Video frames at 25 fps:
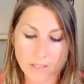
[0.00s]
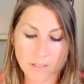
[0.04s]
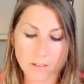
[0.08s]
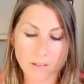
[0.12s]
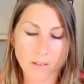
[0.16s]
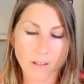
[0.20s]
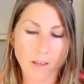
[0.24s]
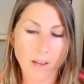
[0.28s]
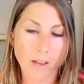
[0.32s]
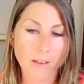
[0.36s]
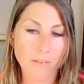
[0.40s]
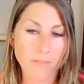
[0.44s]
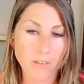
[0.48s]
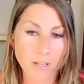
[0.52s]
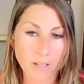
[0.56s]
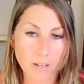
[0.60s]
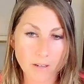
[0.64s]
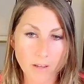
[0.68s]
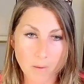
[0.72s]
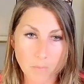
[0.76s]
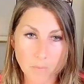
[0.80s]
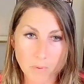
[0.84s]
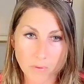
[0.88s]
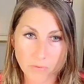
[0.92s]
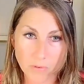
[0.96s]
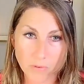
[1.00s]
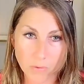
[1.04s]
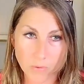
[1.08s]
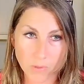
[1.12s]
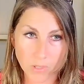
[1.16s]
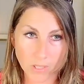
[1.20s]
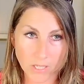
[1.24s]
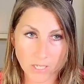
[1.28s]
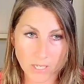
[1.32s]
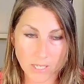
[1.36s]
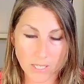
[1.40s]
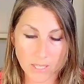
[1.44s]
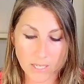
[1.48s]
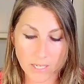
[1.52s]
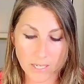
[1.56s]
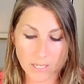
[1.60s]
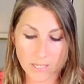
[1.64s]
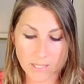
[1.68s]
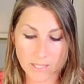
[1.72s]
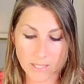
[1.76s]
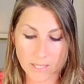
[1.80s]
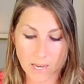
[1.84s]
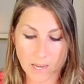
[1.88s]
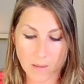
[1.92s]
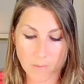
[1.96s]
to liven it up if you really need the
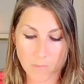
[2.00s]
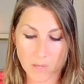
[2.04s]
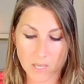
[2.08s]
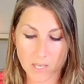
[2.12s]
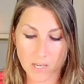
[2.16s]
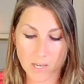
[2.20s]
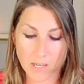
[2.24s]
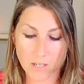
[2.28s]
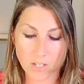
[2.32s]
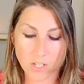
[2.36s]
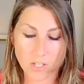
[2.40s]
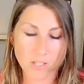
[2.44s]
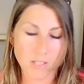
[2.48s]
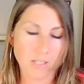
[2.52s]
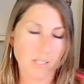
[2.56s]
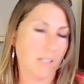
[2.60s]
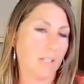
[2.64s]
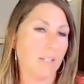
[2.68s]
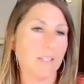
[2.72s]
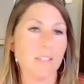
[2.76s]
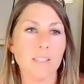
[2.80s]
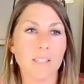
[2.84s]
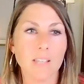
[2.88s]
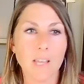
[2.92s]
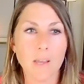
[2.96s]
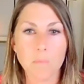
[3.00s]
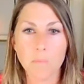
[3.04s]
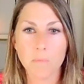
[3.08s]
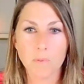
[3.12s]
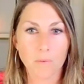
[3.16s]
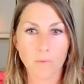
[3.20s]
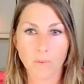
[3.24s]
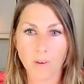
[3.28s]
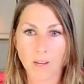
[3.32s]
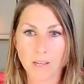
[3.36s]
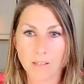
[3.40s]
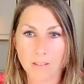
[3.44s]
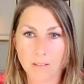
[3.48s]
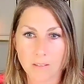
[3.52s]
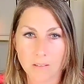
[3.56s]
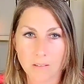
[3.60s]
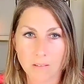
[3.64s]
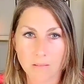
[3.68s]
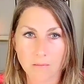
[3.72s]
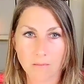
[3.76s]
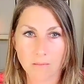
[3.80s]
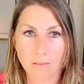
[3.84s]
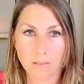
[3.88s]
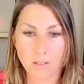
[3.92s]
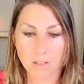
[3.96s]
excitement, and just accept the rest.